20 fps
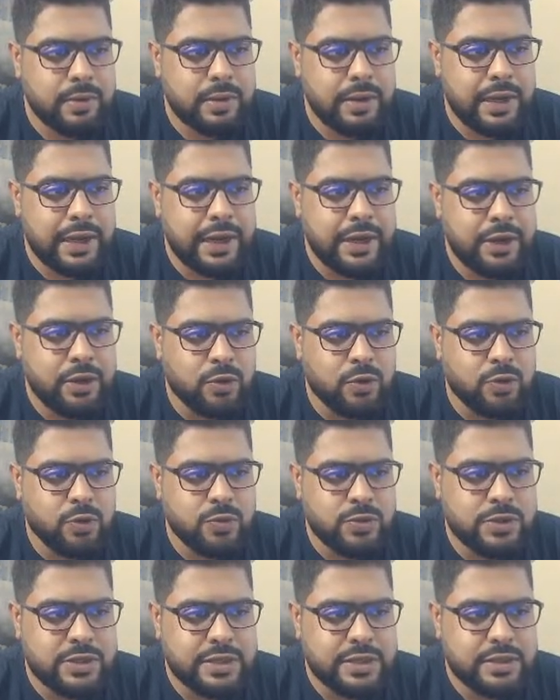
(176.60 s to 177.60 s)
into 2,
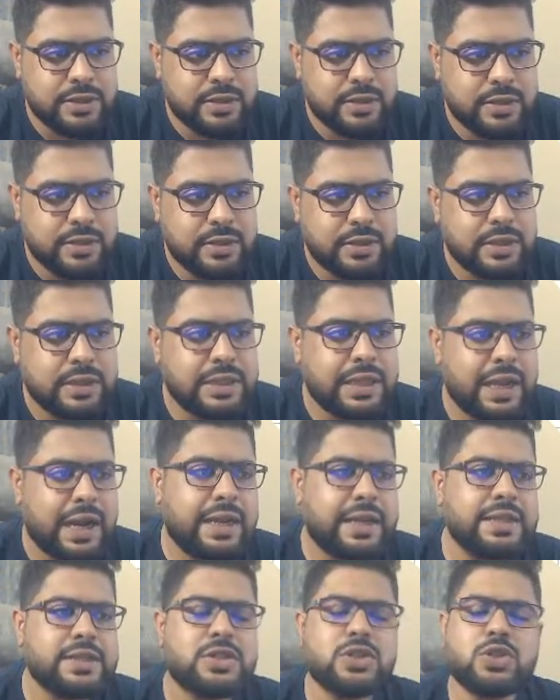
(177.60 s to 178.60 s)
sir. That
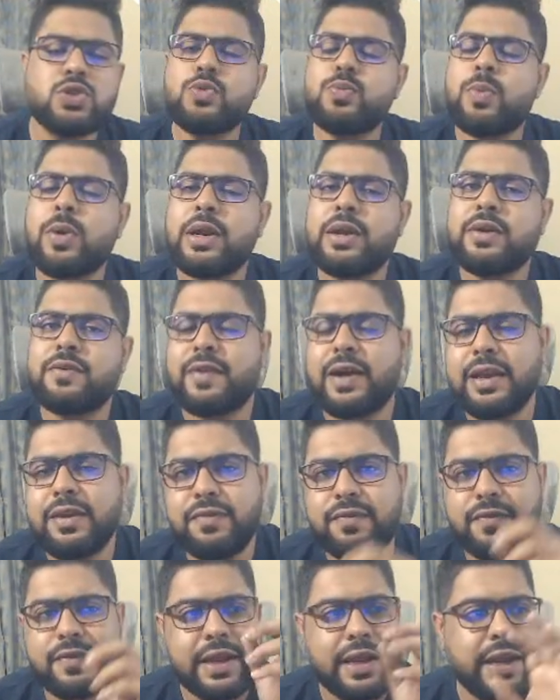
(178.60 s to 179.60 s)
is 2.5
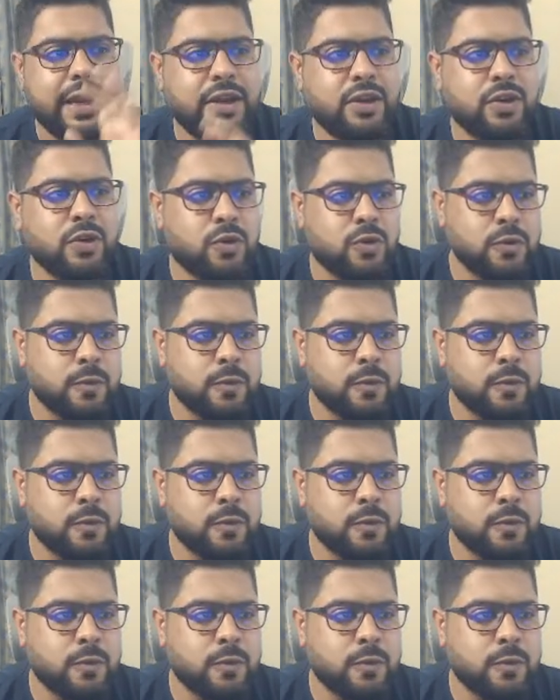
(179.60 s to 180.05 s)
into 2,